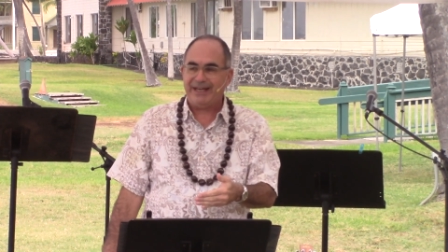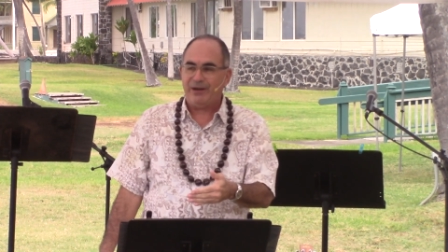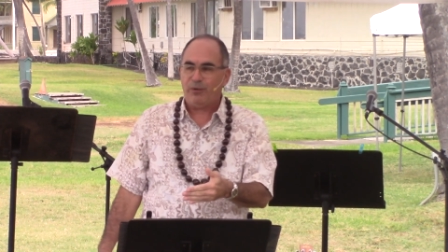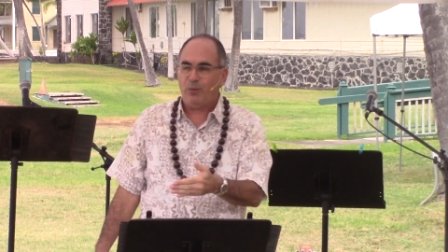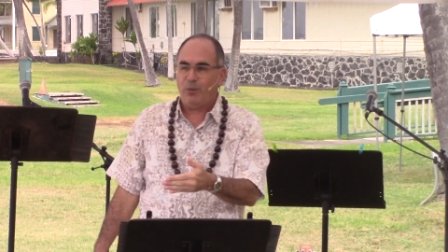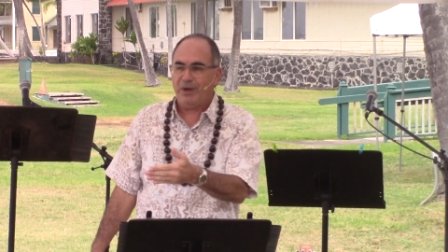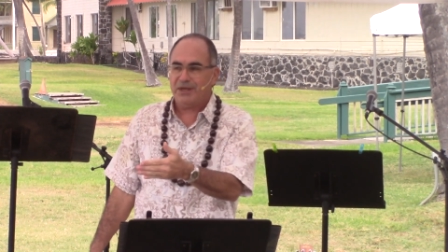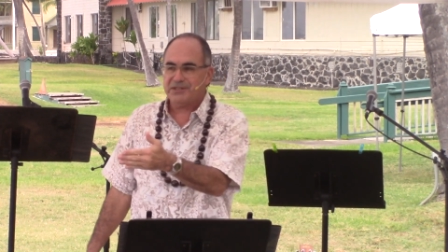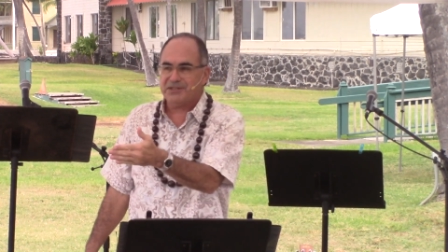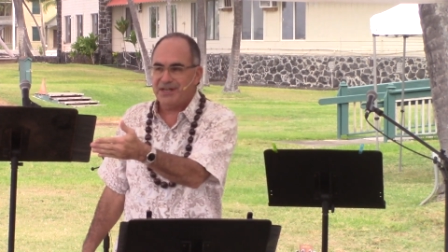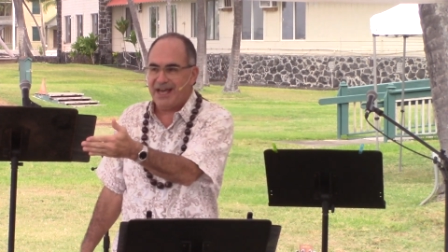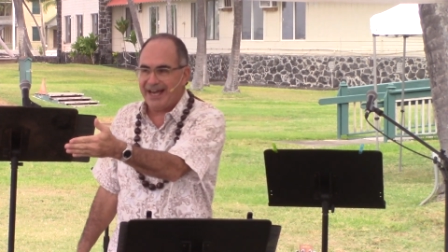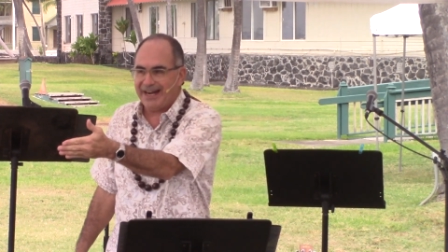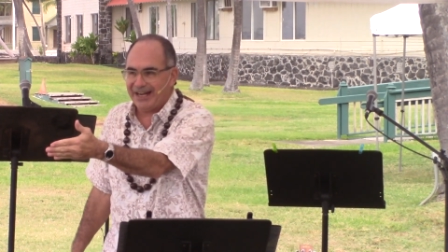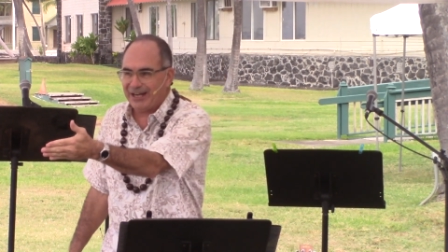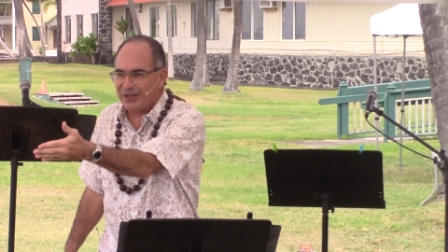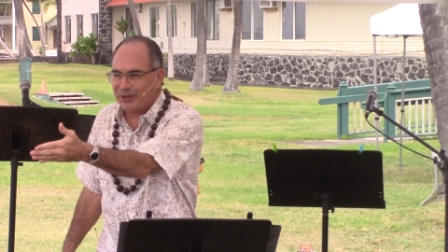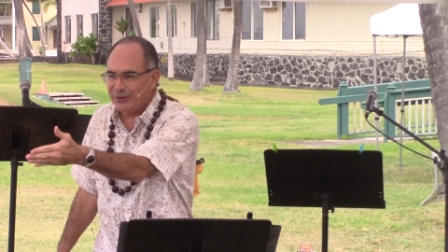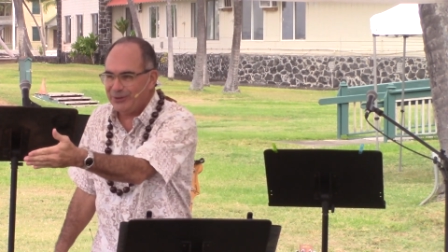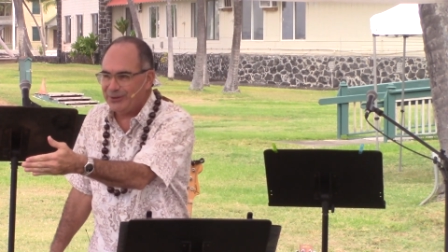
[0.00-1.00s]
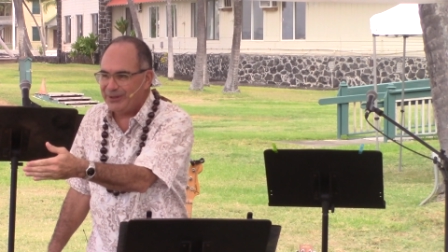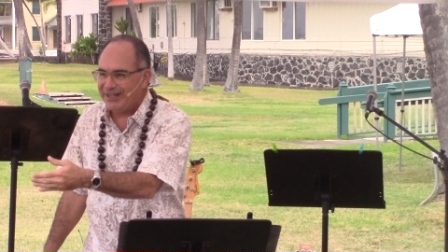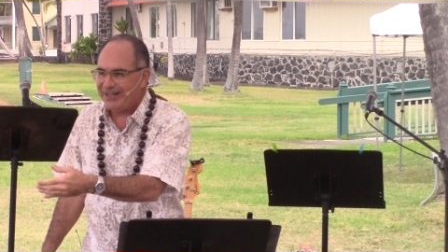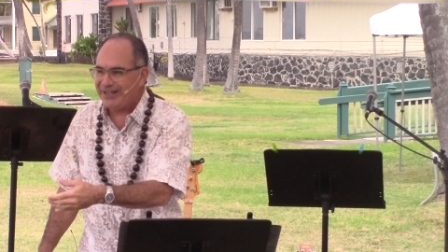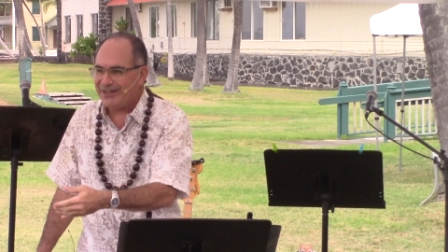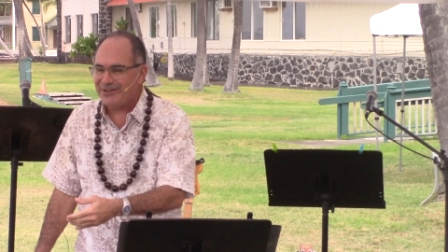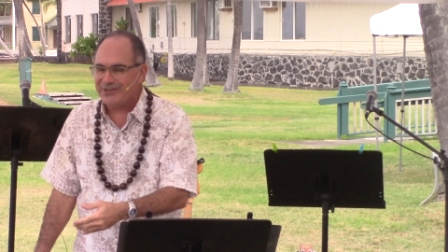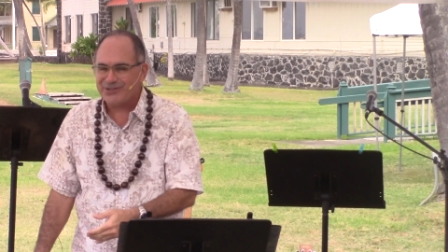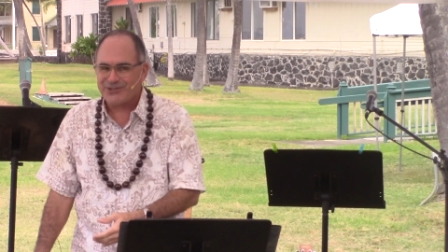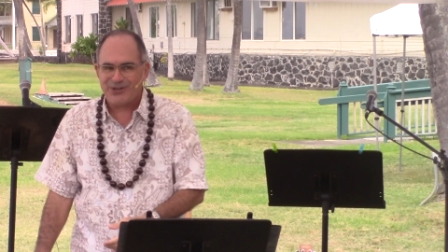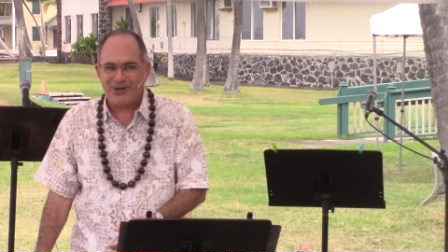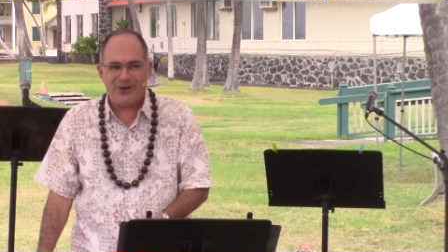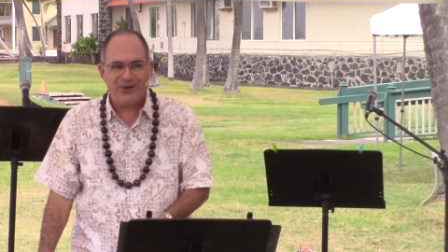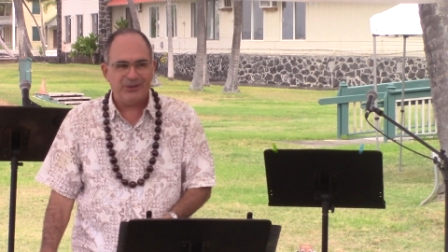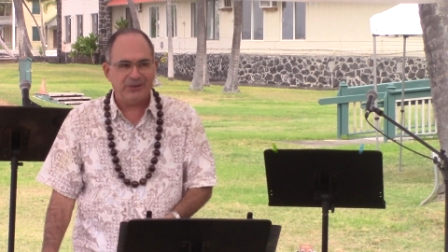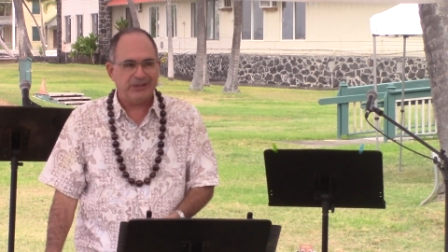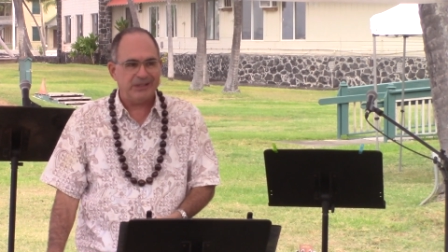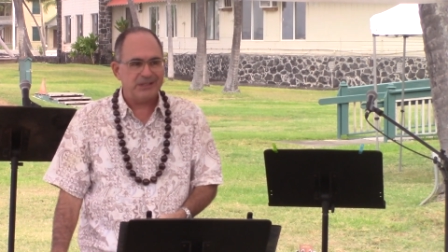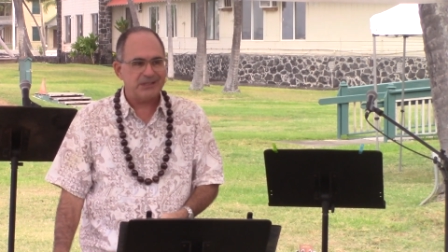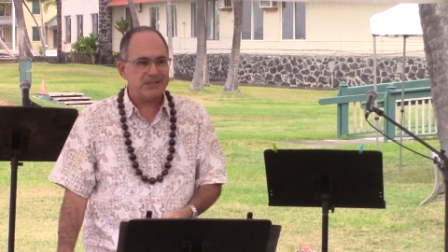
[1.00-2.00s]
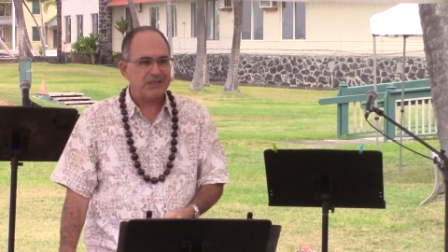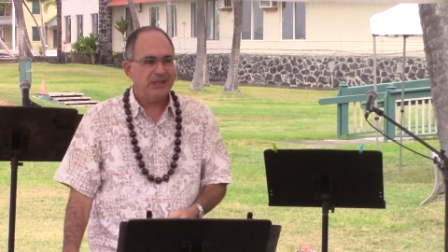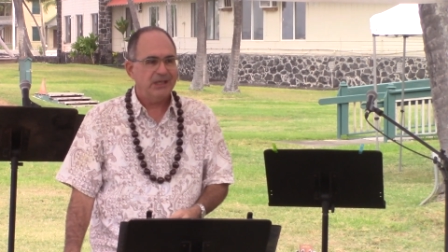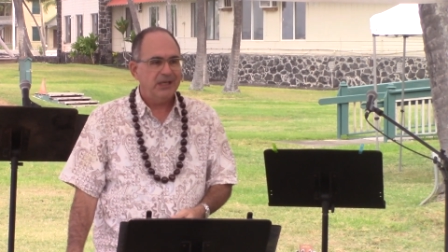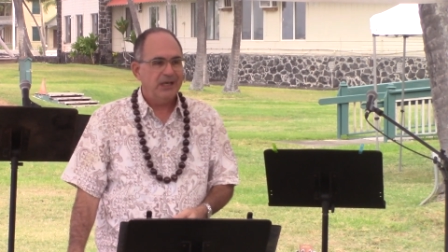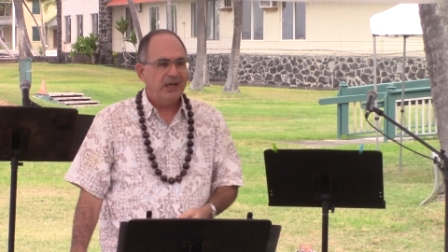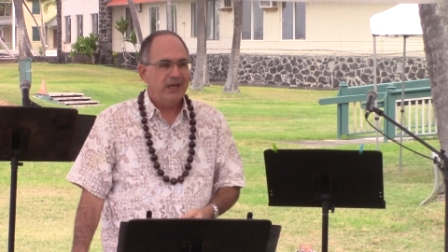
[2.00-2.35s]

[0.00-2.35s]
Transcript: and it was not included in the song list.